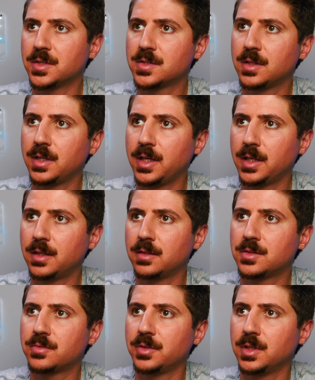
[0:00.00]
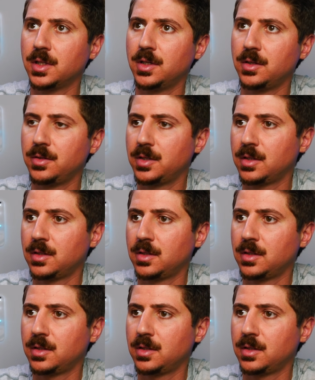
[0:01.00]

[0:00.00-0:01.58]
this link, let's reload.